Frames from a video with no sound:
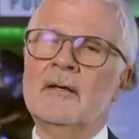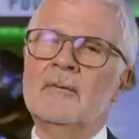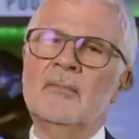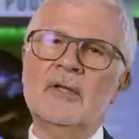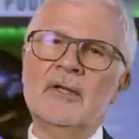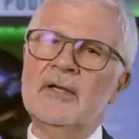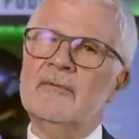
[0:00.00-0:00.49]

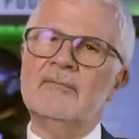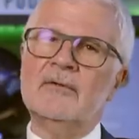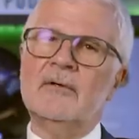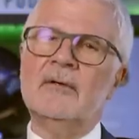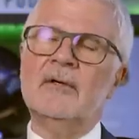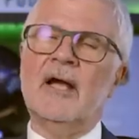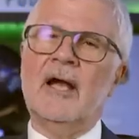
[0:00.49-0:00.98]
believe it
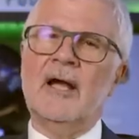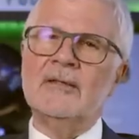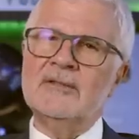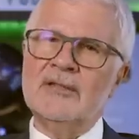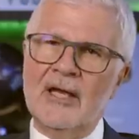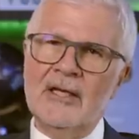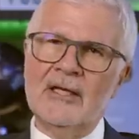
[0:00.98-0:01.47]
or
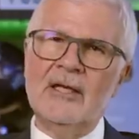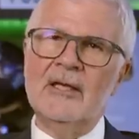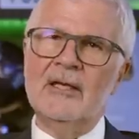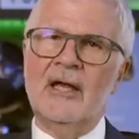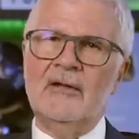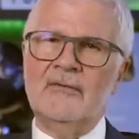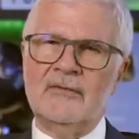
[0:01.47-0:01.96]
not,
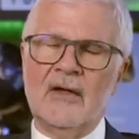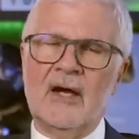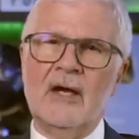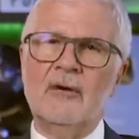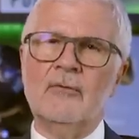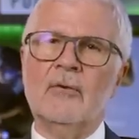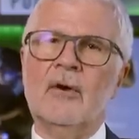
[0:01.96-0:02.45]
taking a
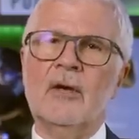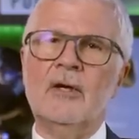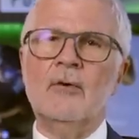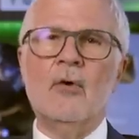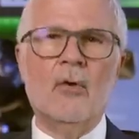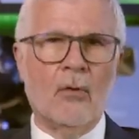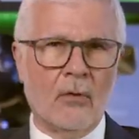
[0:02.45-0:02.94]

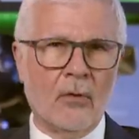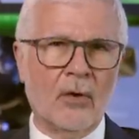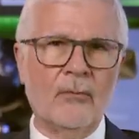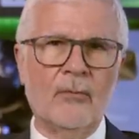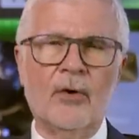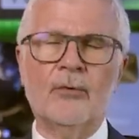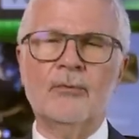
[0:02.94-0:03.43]
thyroid
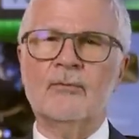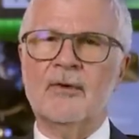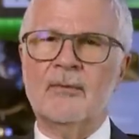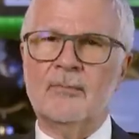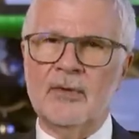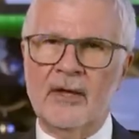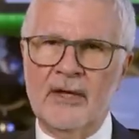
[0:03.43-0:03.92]
hormone
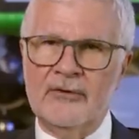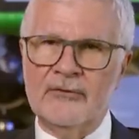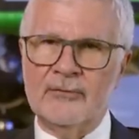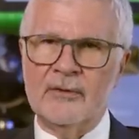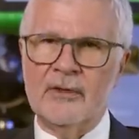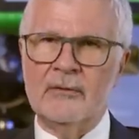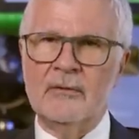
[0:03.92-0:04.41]

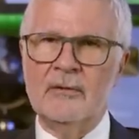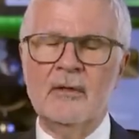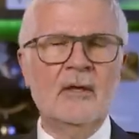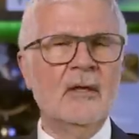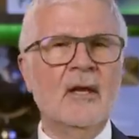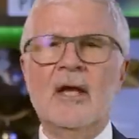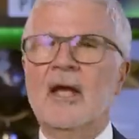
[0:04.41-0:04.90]
replacement
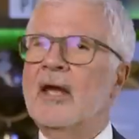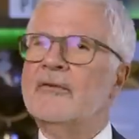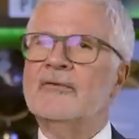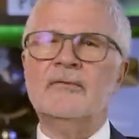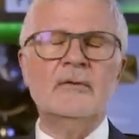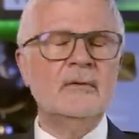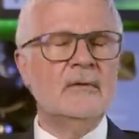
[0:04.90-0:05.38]

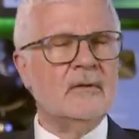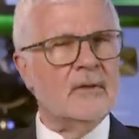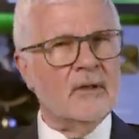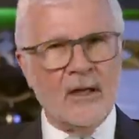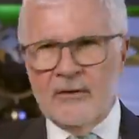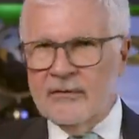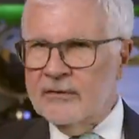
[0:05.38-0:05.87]
has
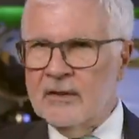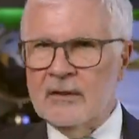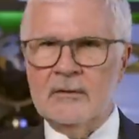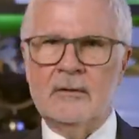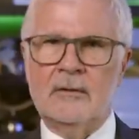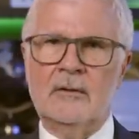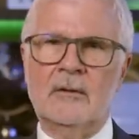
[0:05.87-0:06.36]

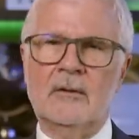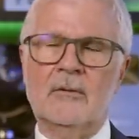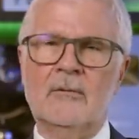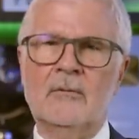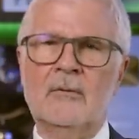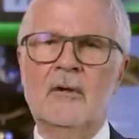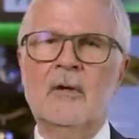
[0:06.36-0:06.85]
nothing to
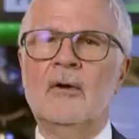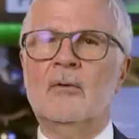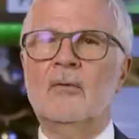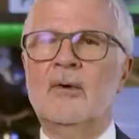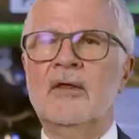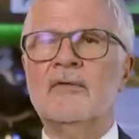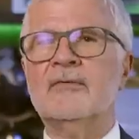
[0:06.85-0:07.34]
do
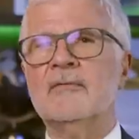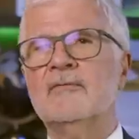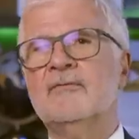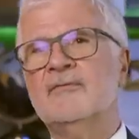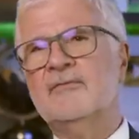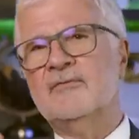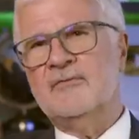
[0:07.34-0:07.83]
with
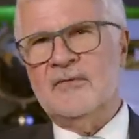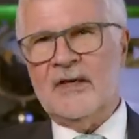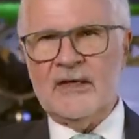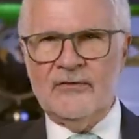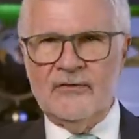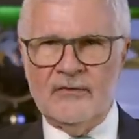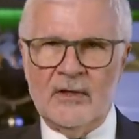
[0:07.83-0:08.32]

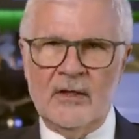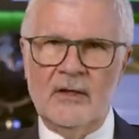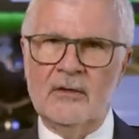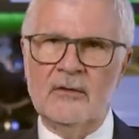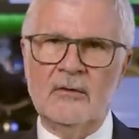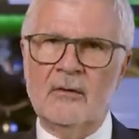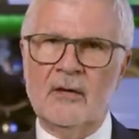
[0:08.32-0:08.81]

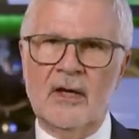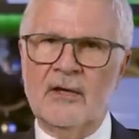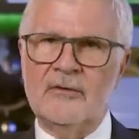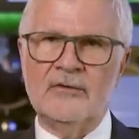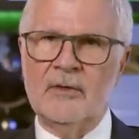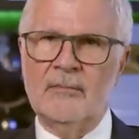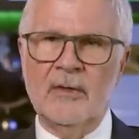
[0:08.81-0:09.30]
fixing your
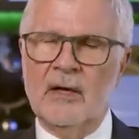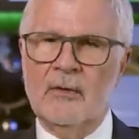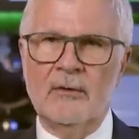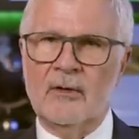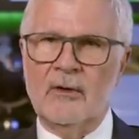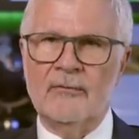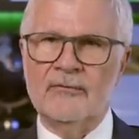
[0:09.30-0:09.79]

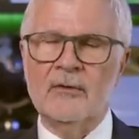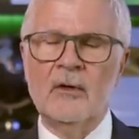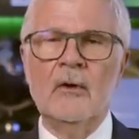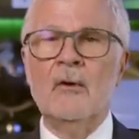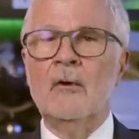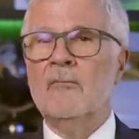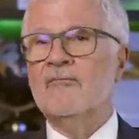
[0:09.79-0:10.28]
Hashimoto's.
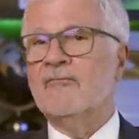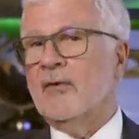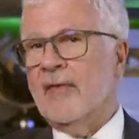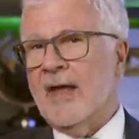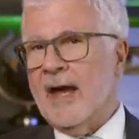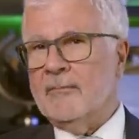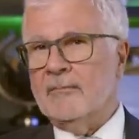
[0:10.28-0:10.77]
For
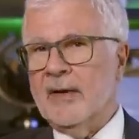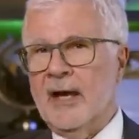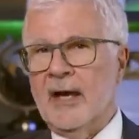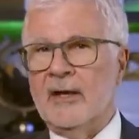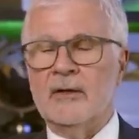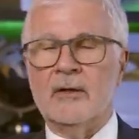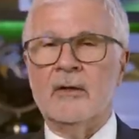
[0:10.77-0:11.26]
that
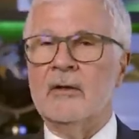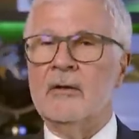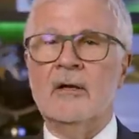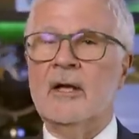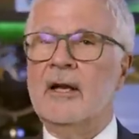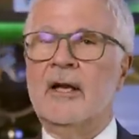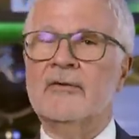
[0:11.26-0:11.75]
matter,
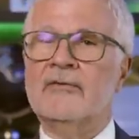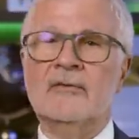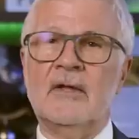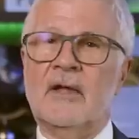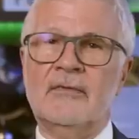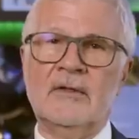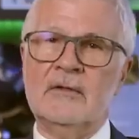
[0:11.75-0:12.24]
it has
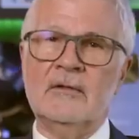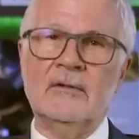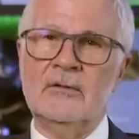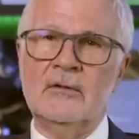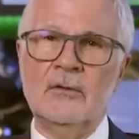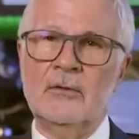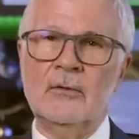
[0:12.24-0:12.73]
nothing to
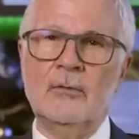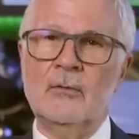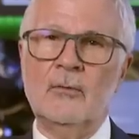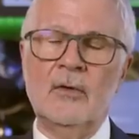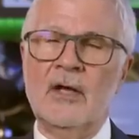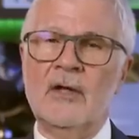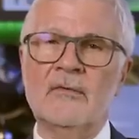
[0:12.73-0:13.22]
do
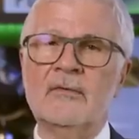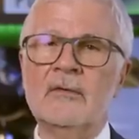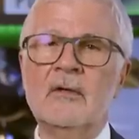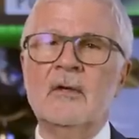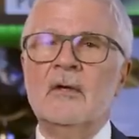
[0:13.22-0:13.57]
with